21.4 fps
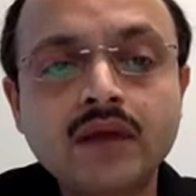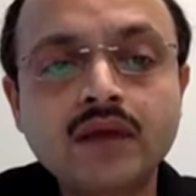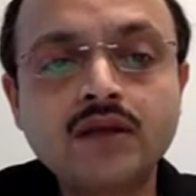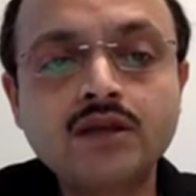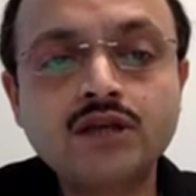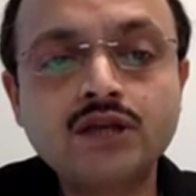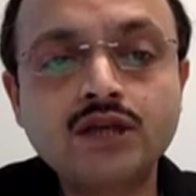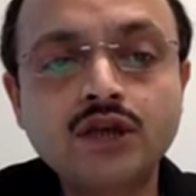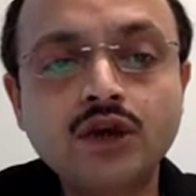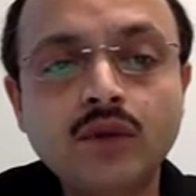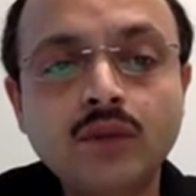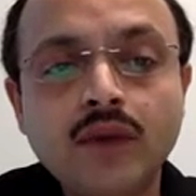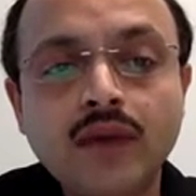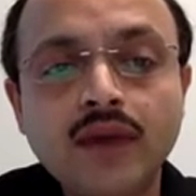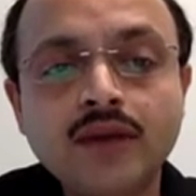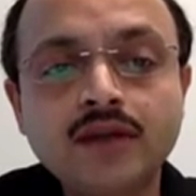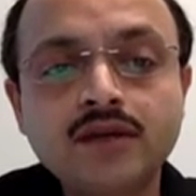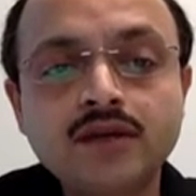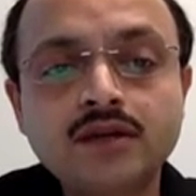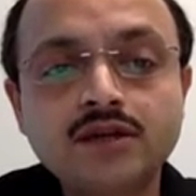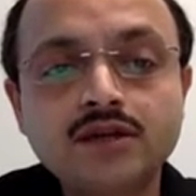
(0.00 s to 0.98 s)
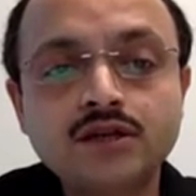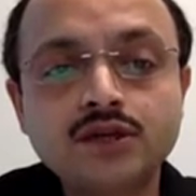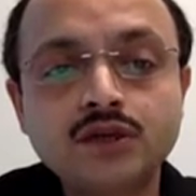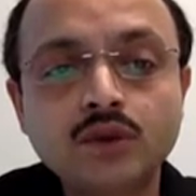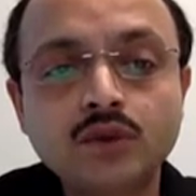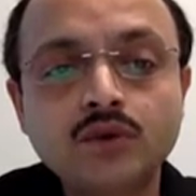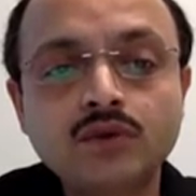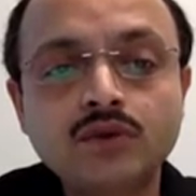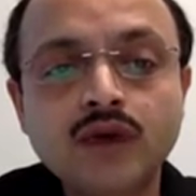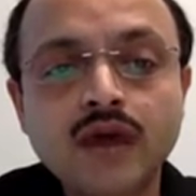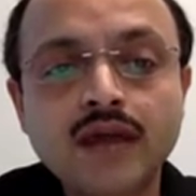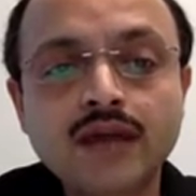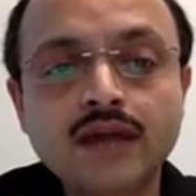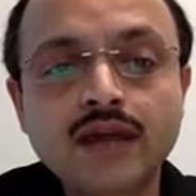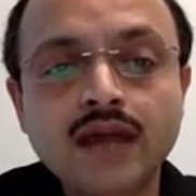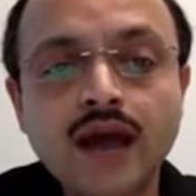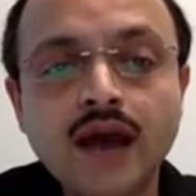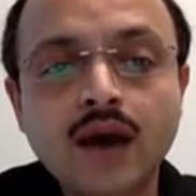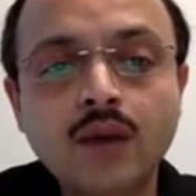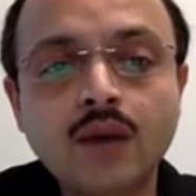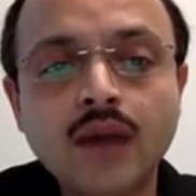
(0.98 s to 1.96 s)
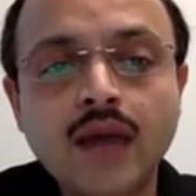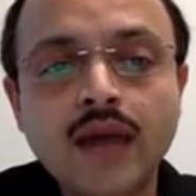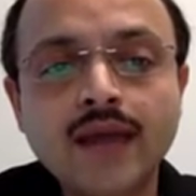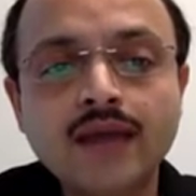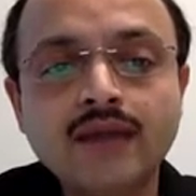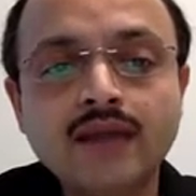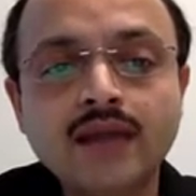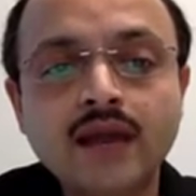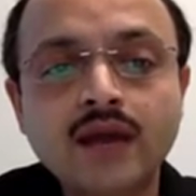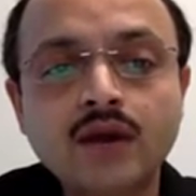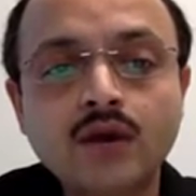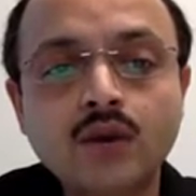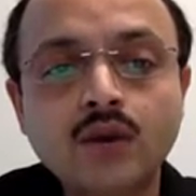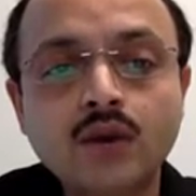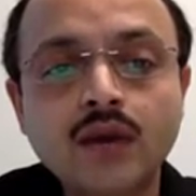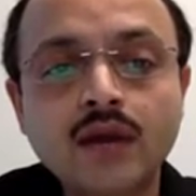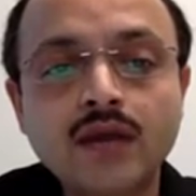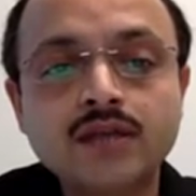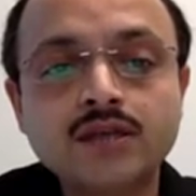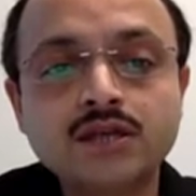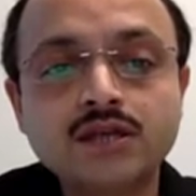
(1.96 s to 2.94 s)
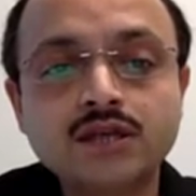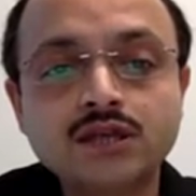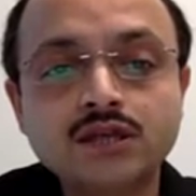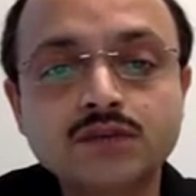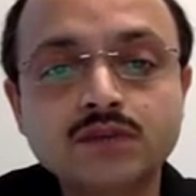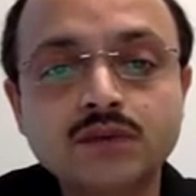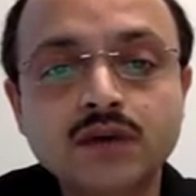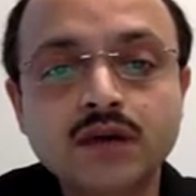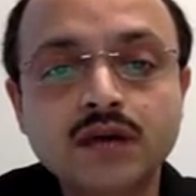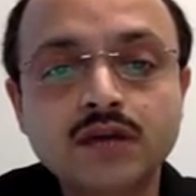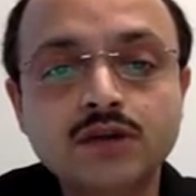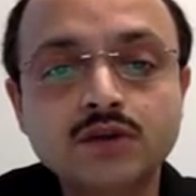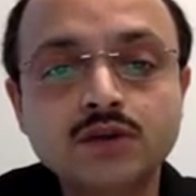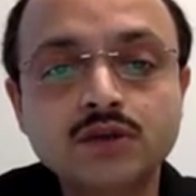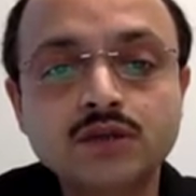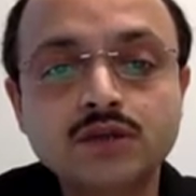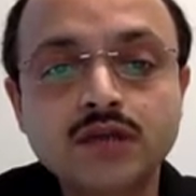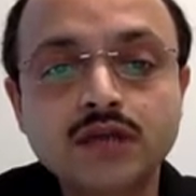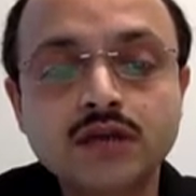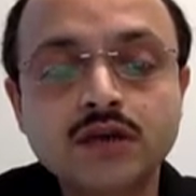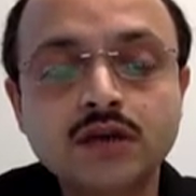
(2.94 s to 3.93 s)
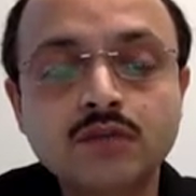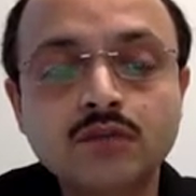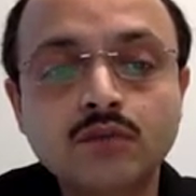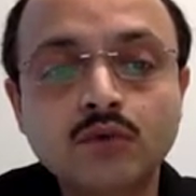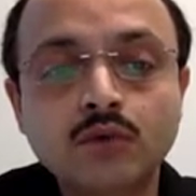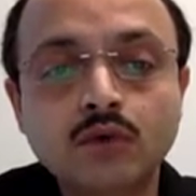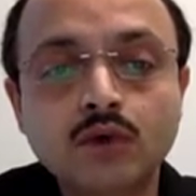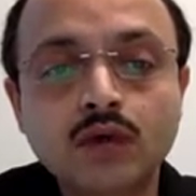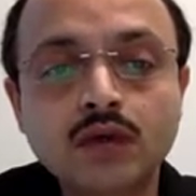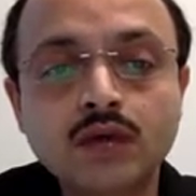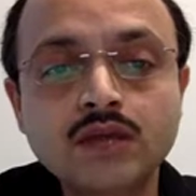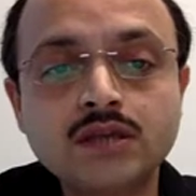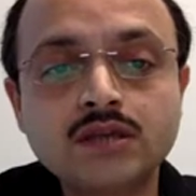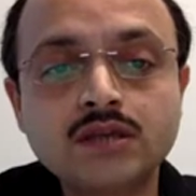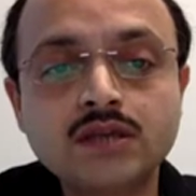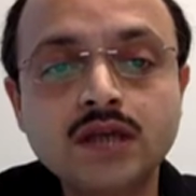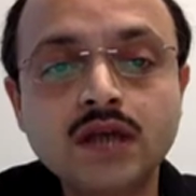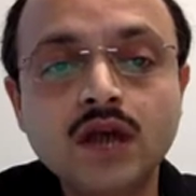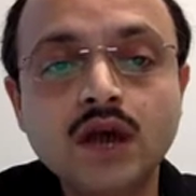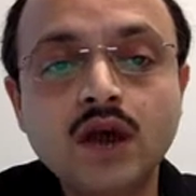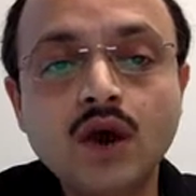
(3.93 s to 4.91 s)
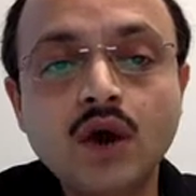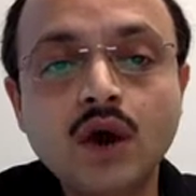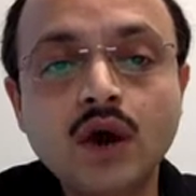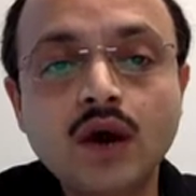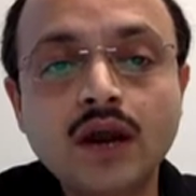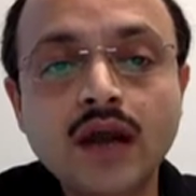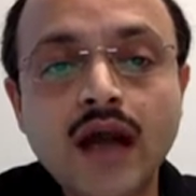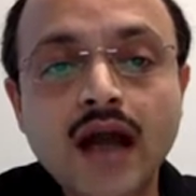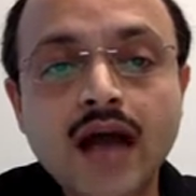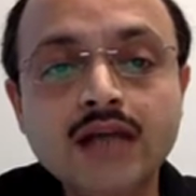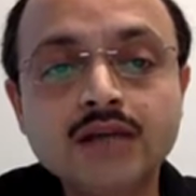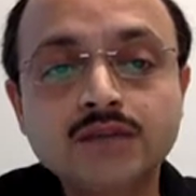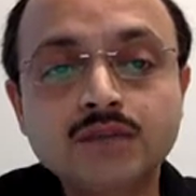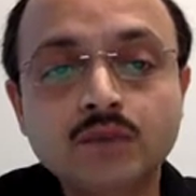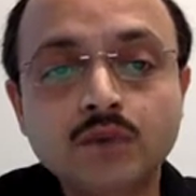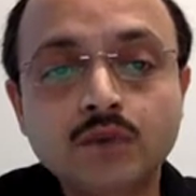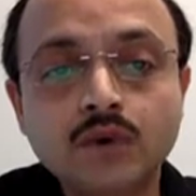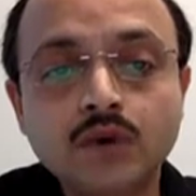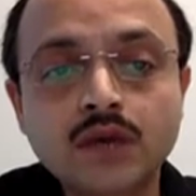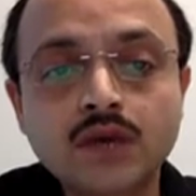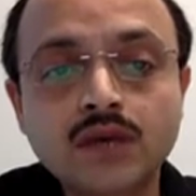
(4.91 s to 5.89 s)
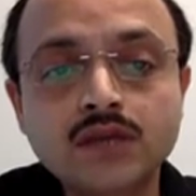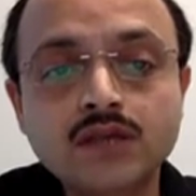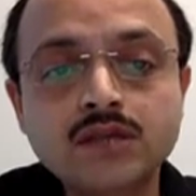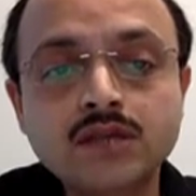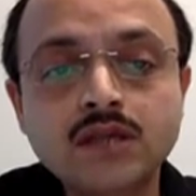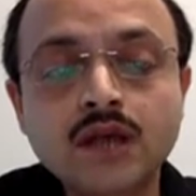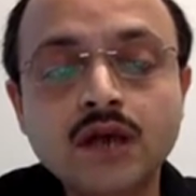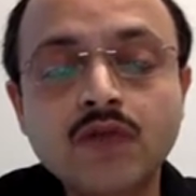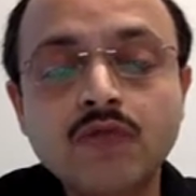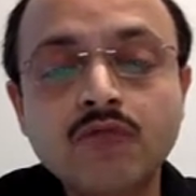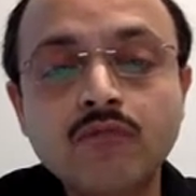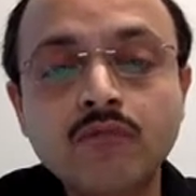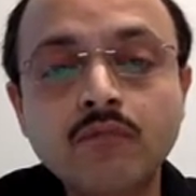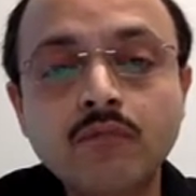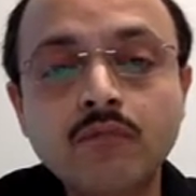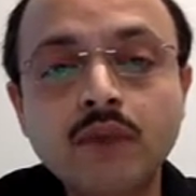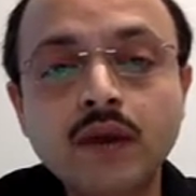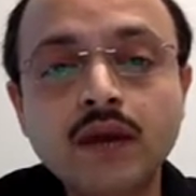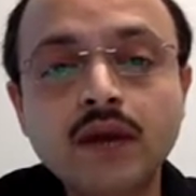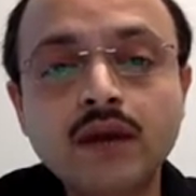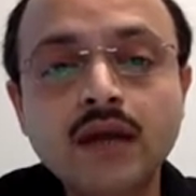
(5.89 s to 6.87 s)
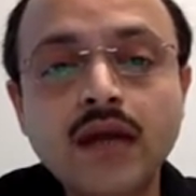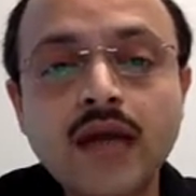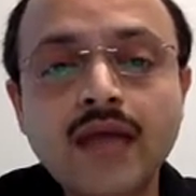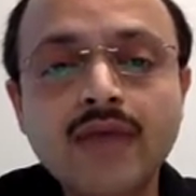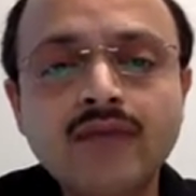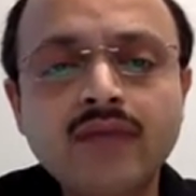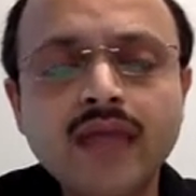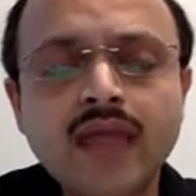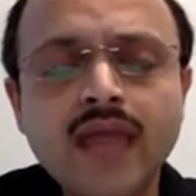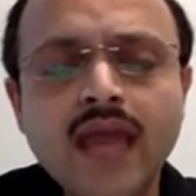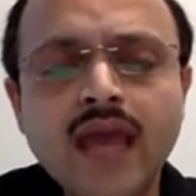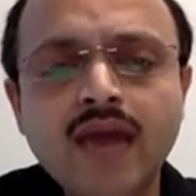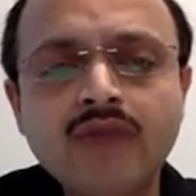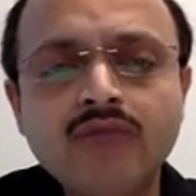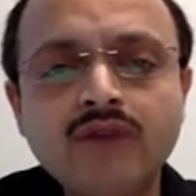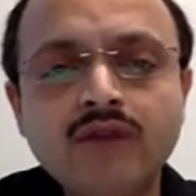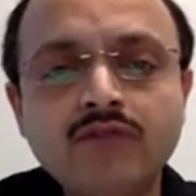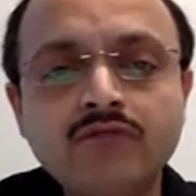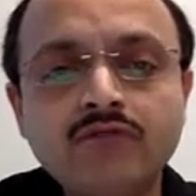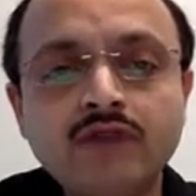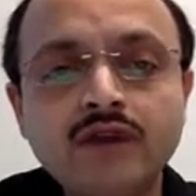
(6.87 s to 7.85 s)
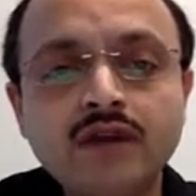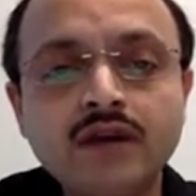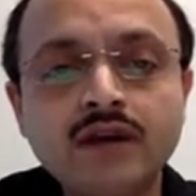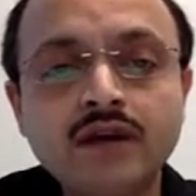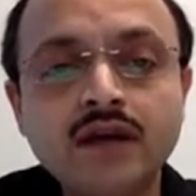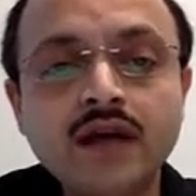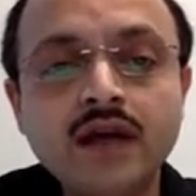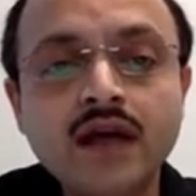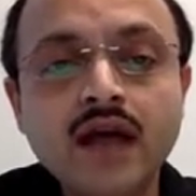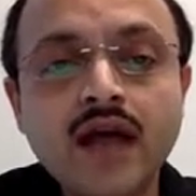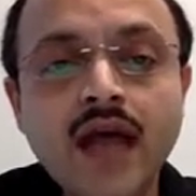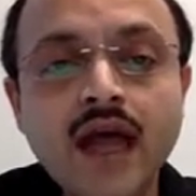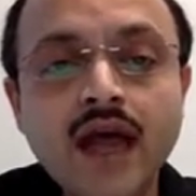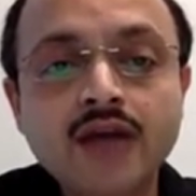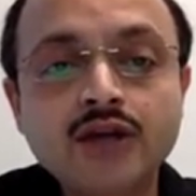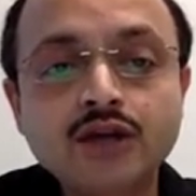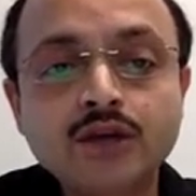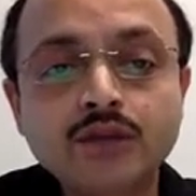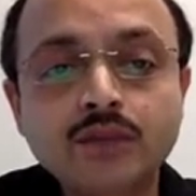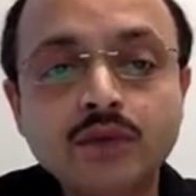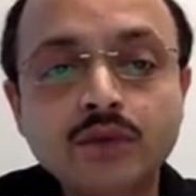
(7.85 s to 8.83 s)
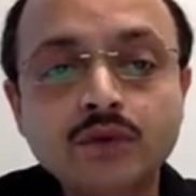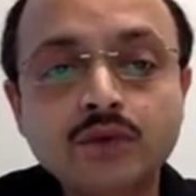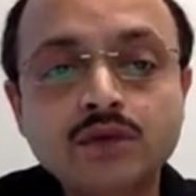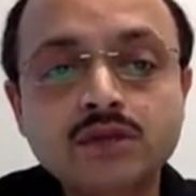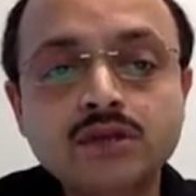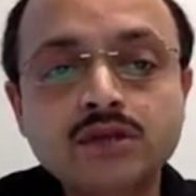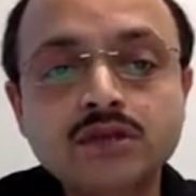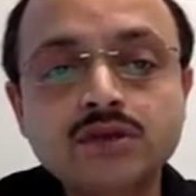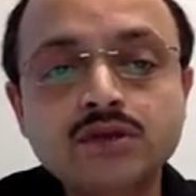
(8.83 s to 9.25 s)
genome editors known right now, like they are known as CRISPR-associated proteins or Cas proteins, and they have different attributes.